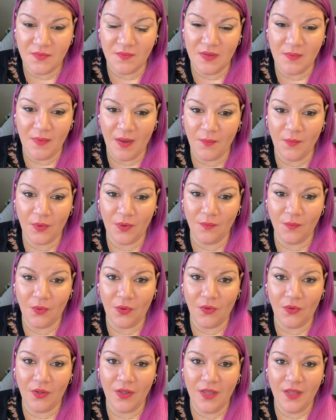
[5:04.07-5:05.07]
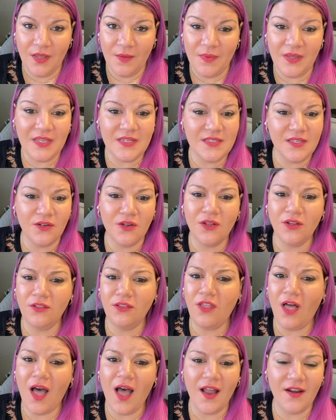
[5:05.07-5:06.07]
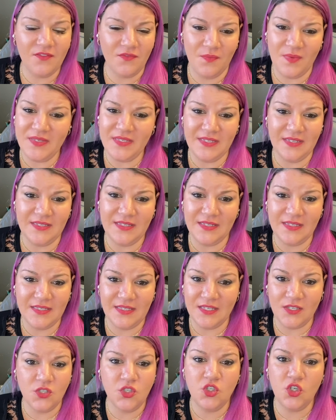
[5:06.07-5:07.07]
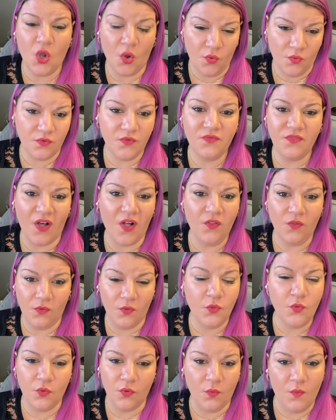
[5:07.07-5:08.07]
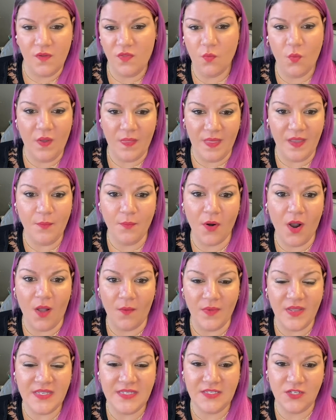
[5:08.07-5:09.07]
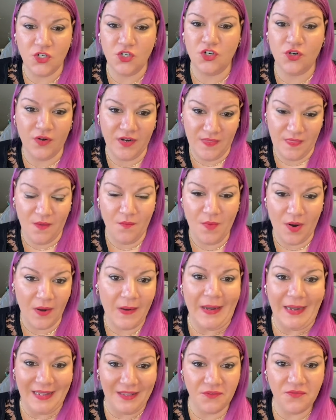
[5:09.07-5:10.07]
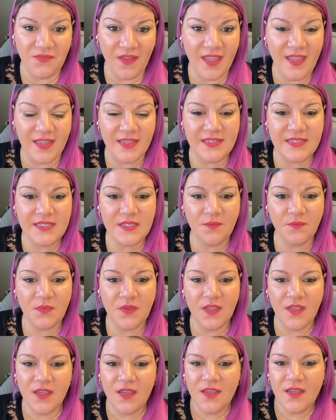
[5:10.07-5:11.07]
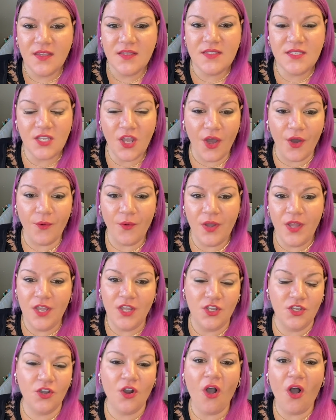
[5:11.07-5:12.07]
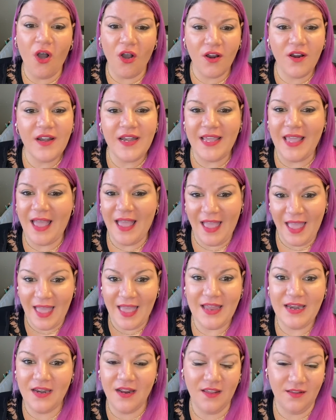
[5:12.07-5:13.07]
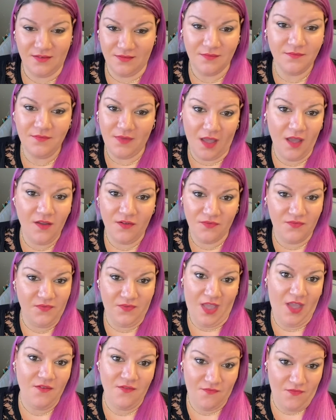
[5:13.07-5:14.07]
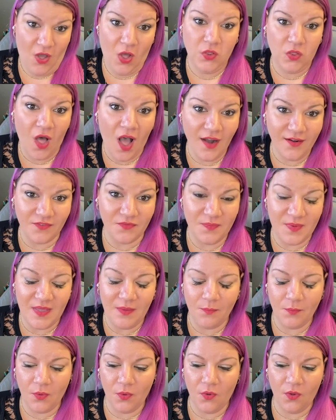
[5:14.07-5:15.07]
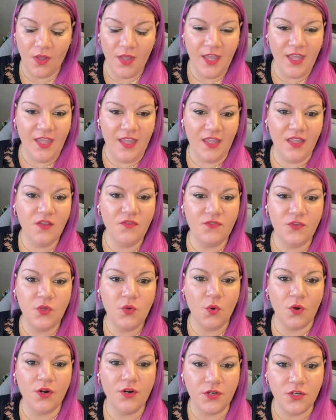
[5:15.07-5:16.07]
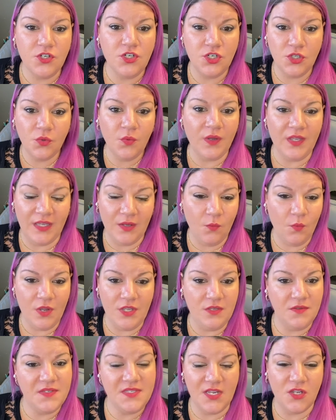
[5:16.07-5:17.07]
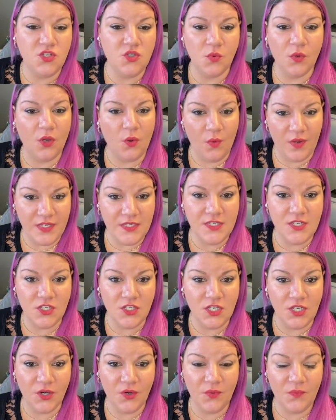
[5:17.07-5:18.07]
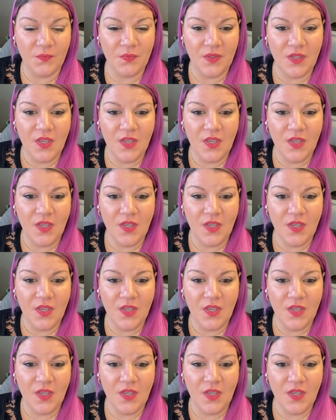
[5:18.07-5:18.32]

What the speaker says: be memorable, because there are a lot of businesses that don't follow through with what they promised during the marketing phase. So you're already ahead of a lot of people if you're doing what you said you were going to do.